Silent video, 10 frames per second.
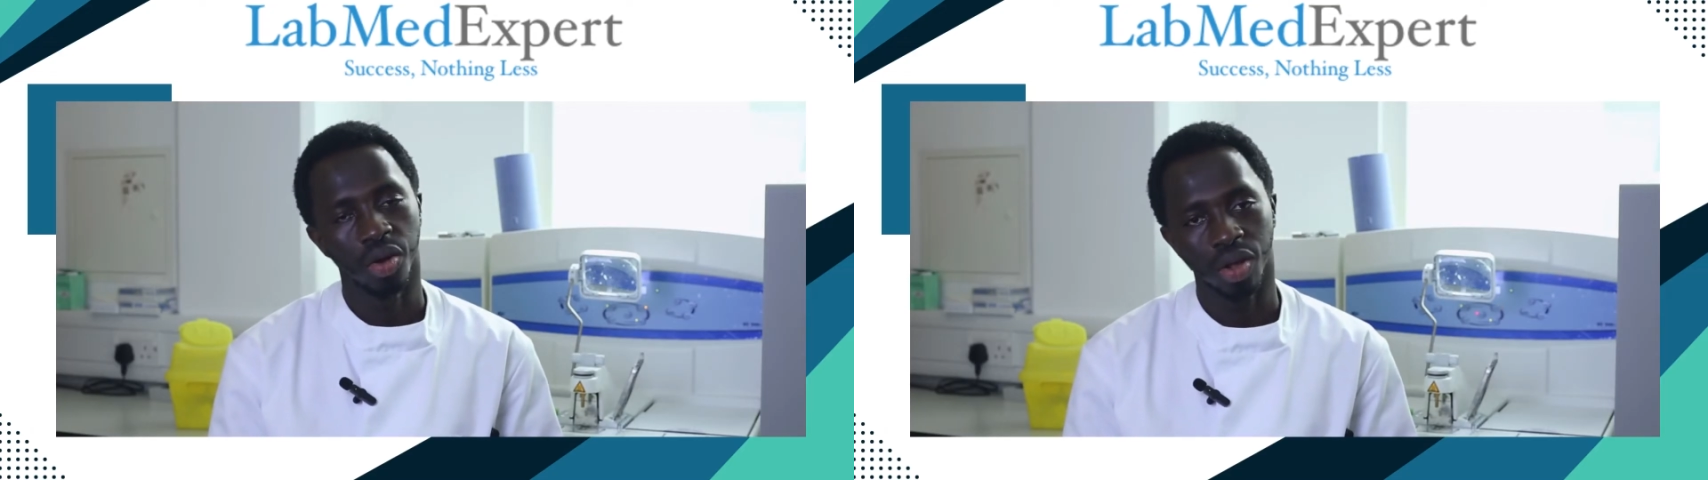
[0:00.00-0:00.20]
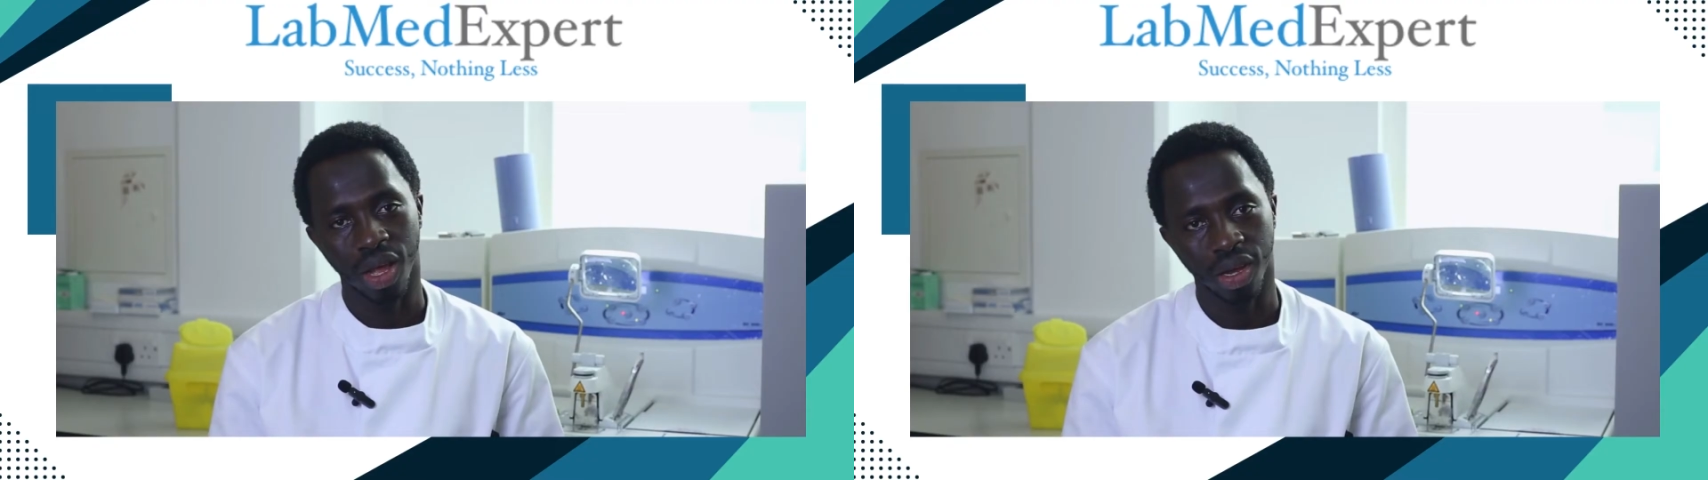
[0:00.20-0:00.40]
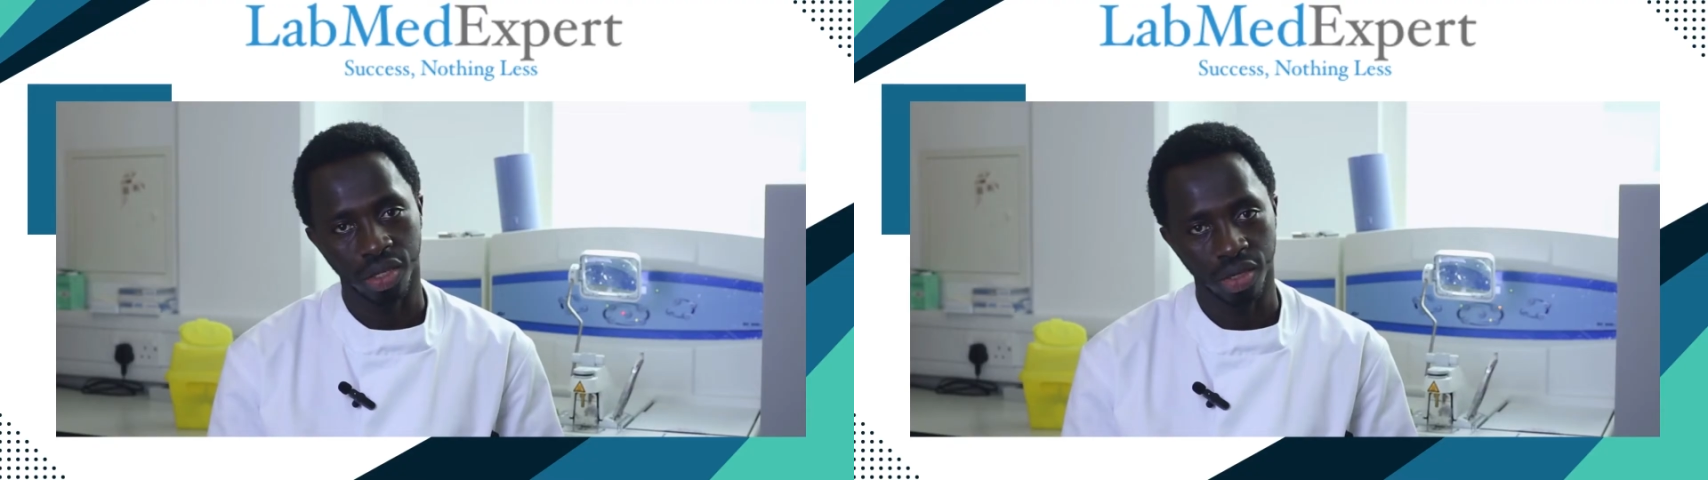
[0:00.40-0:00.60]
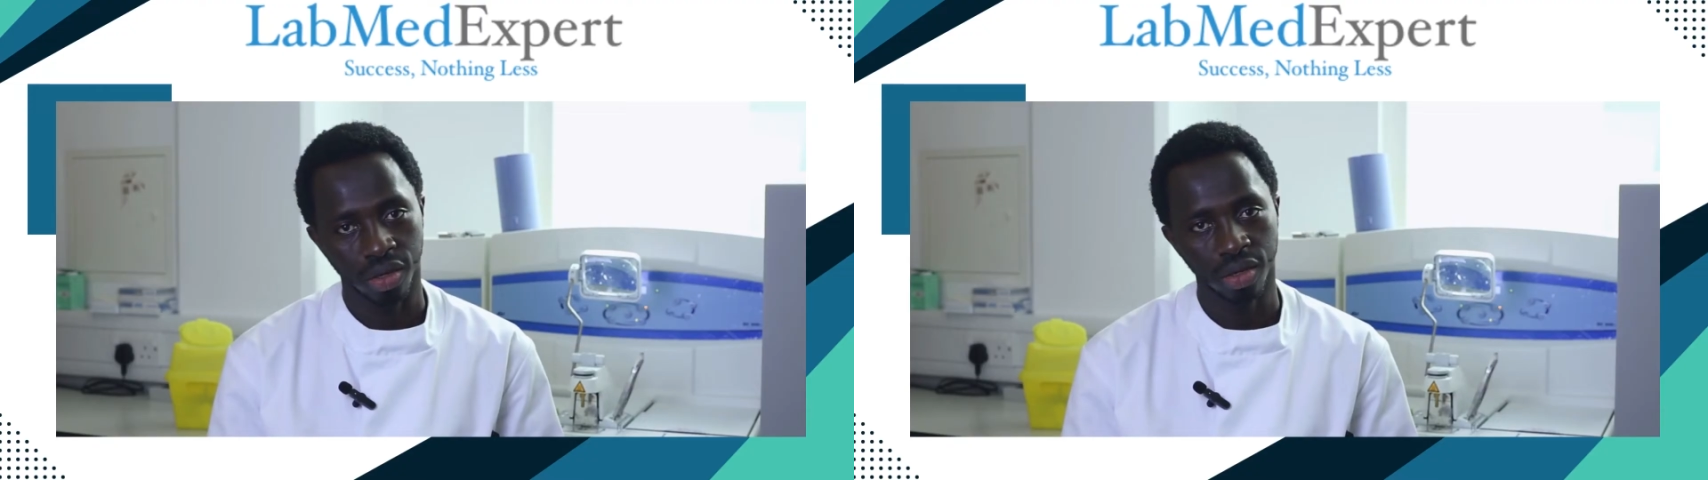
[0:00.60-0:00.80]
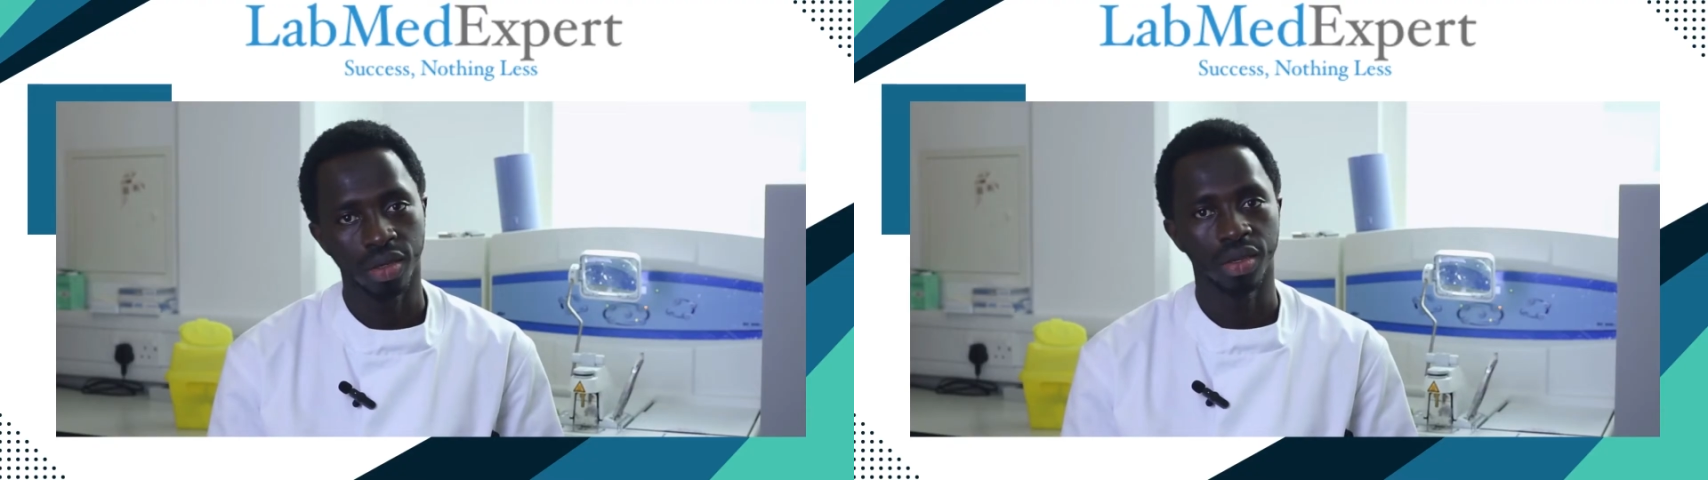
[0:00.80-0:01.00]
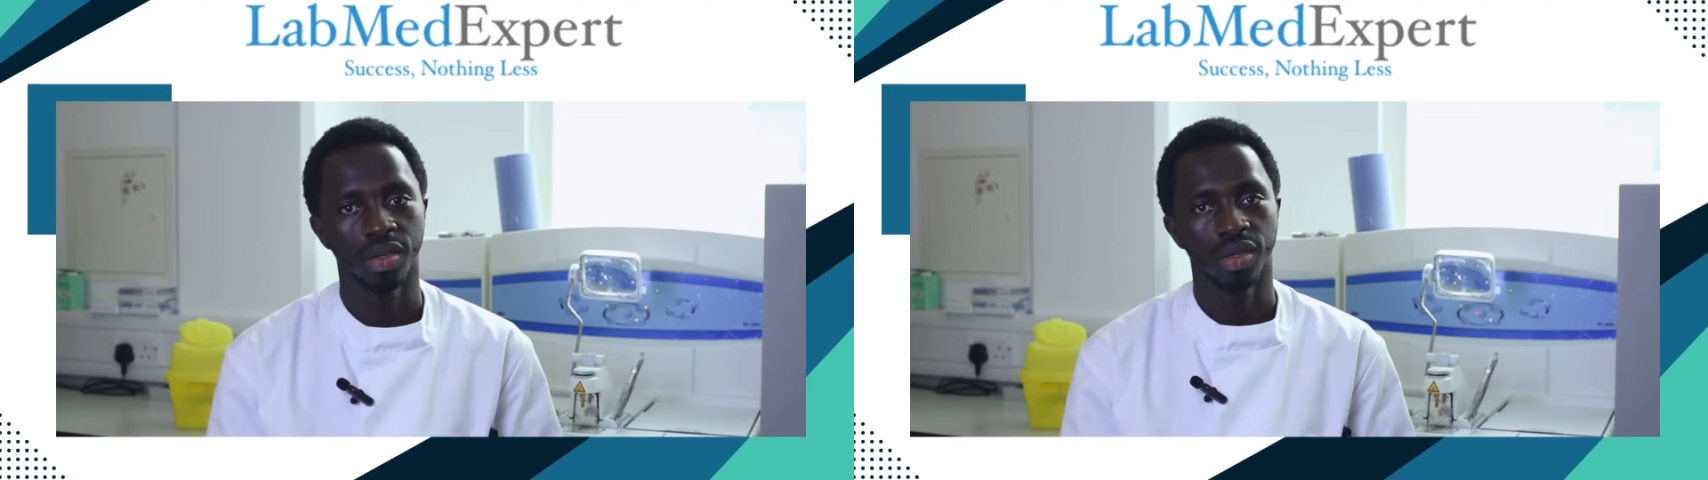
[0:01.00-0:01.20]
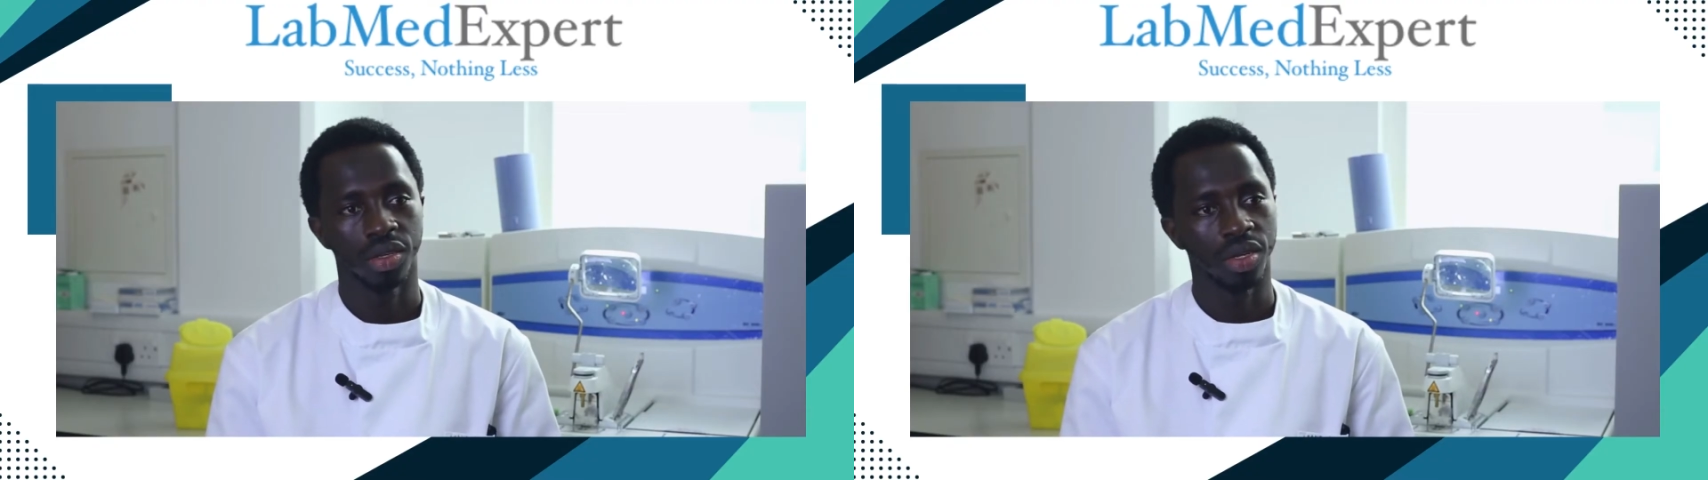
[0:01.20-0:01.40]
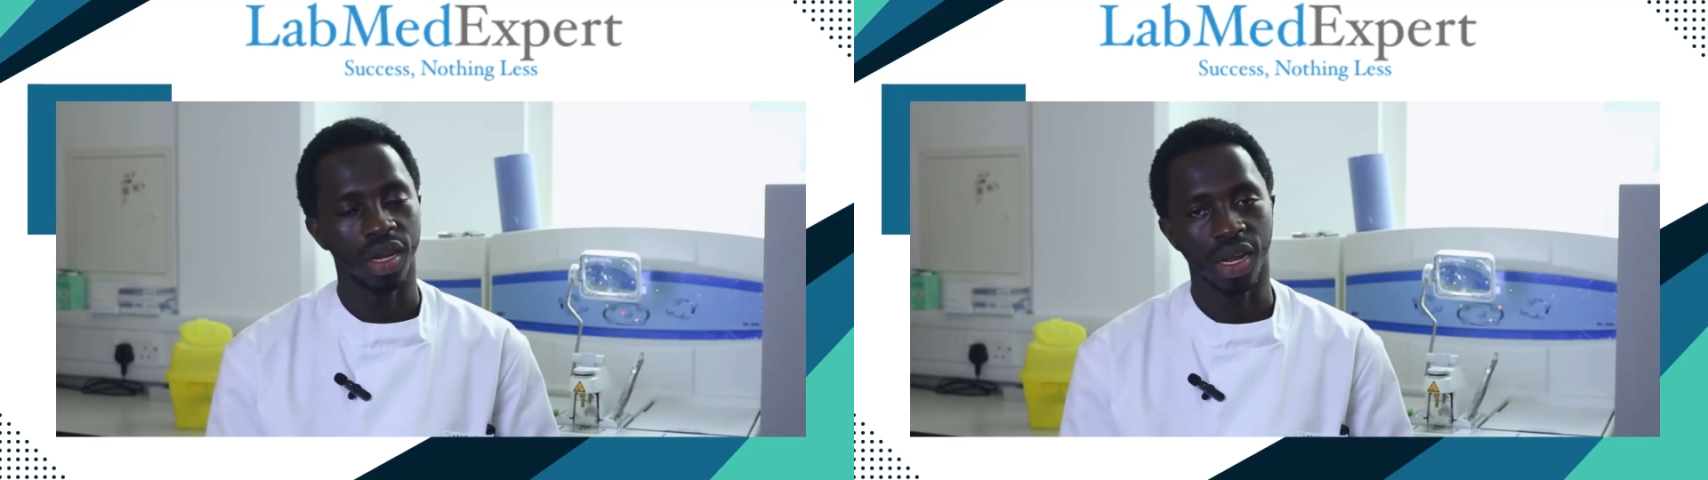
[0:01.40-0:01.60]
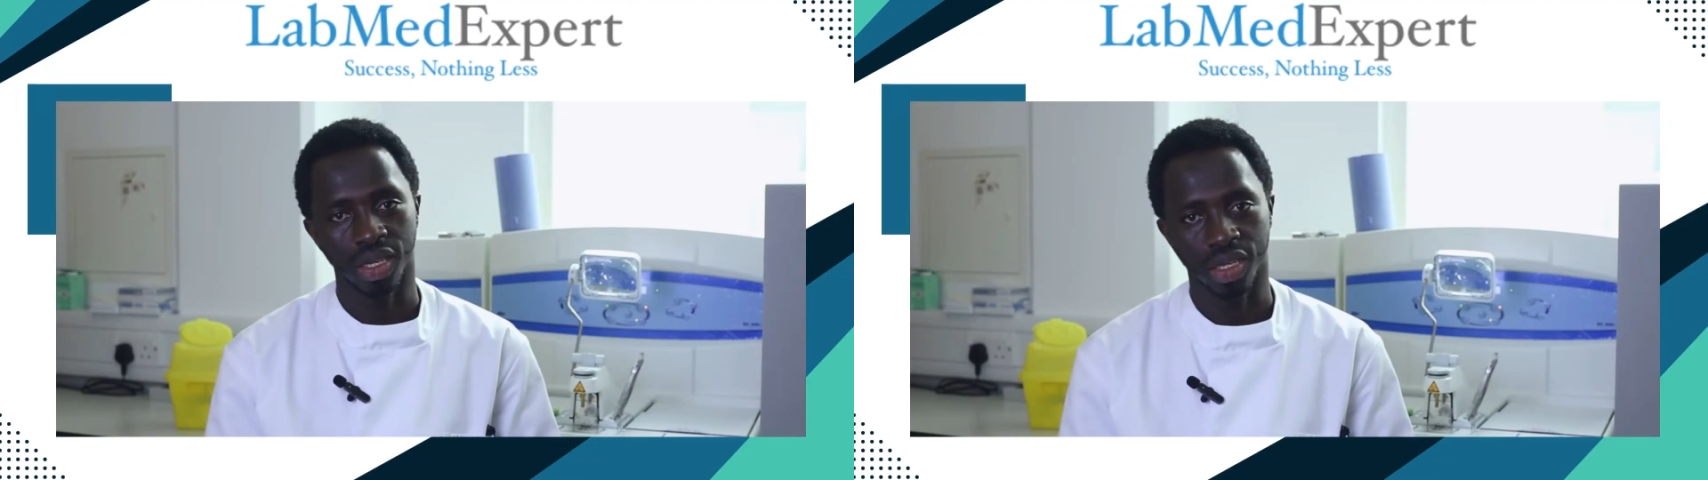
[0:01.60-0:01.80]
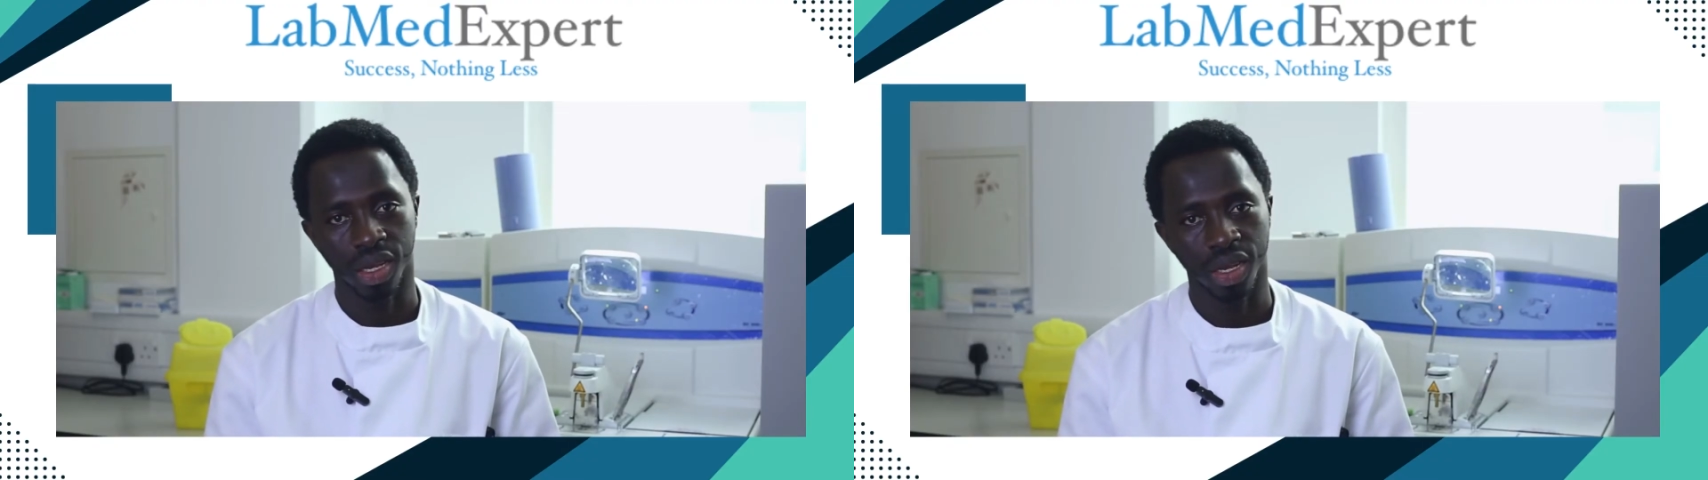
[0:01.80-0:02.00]
all hands on to the
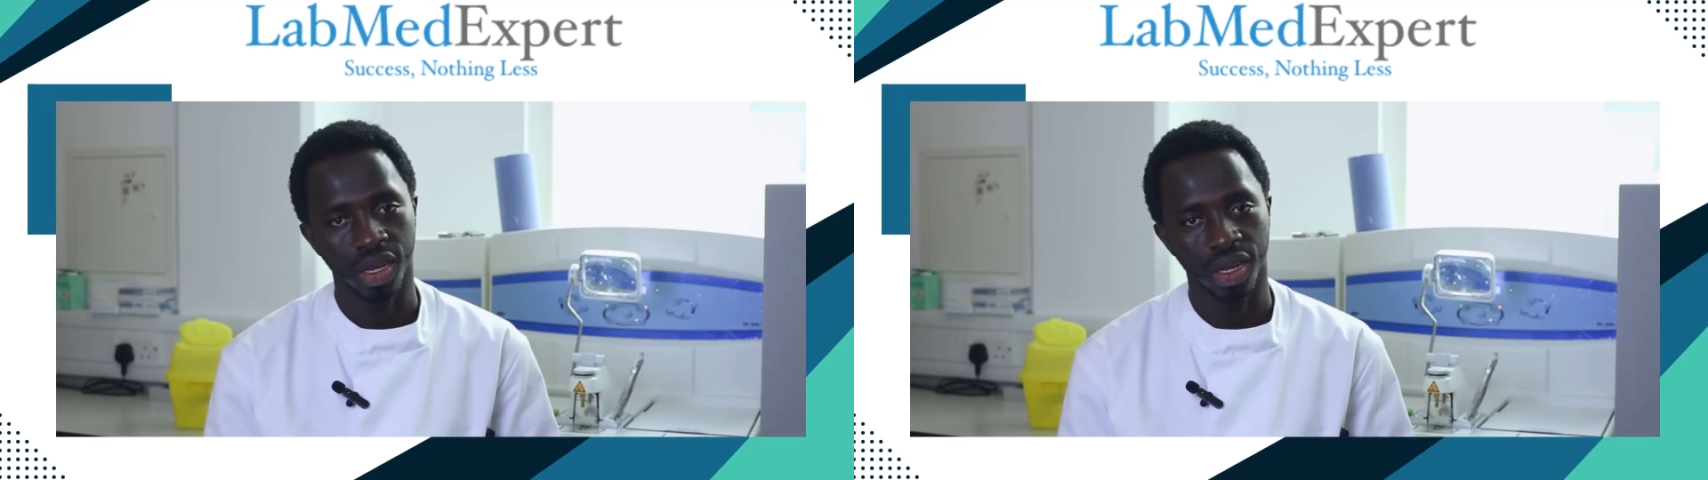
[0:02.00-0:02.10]
last day,